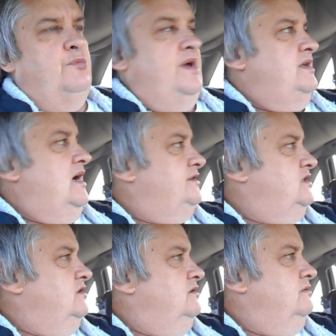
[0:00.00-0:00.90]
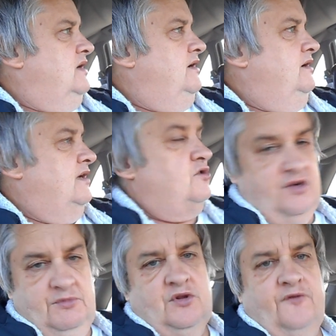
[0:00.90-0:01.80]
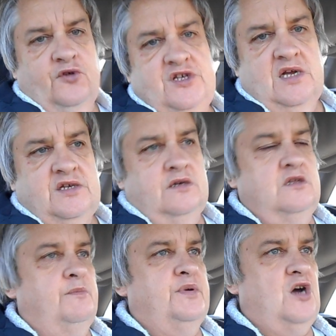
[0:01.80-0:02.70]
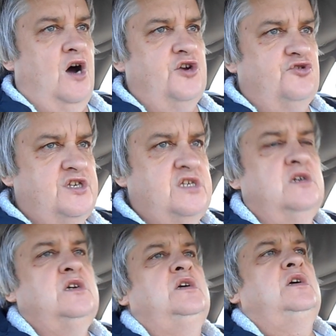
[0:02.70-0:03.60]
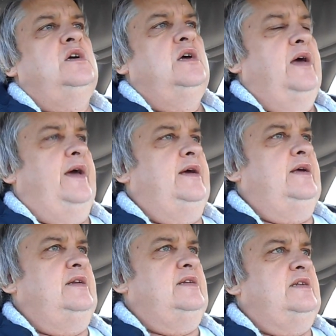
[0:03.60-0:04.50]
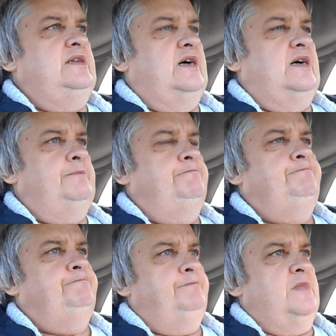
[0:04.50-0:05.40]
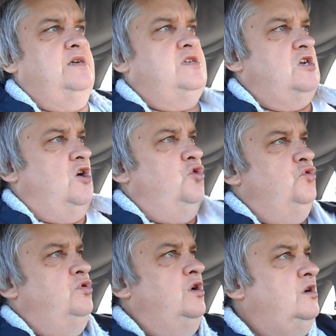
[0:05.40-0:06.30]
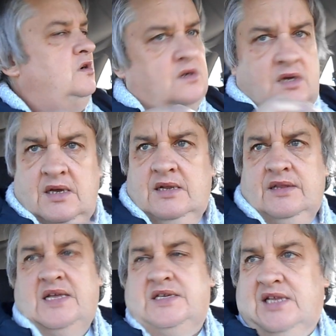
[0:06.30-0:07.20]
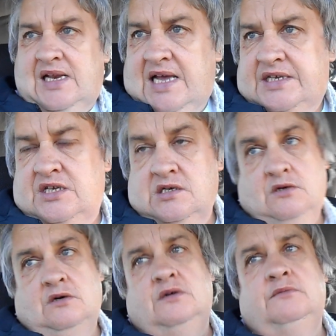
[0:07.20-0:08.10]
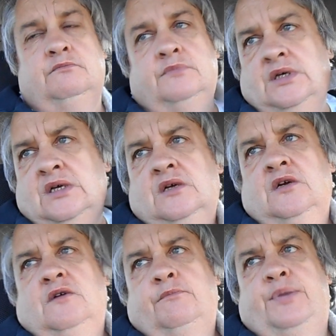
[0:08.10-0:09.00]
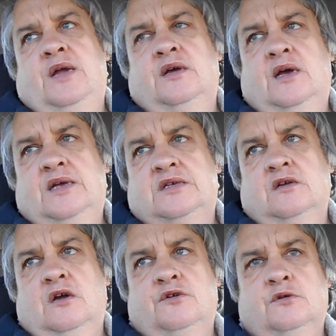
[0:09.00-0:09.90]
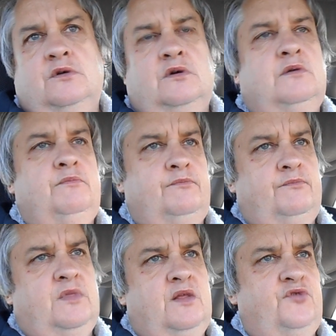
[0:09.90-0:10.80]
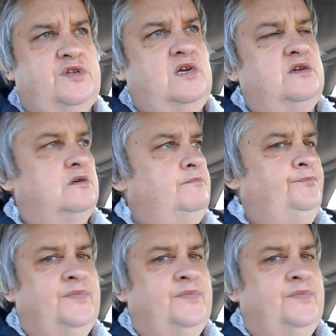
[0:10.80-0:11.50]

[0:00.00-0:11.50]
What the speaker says: went out to, I took him to the foot centre, to the podiatrist, and so that's the last time Peter has to go to the foot centre,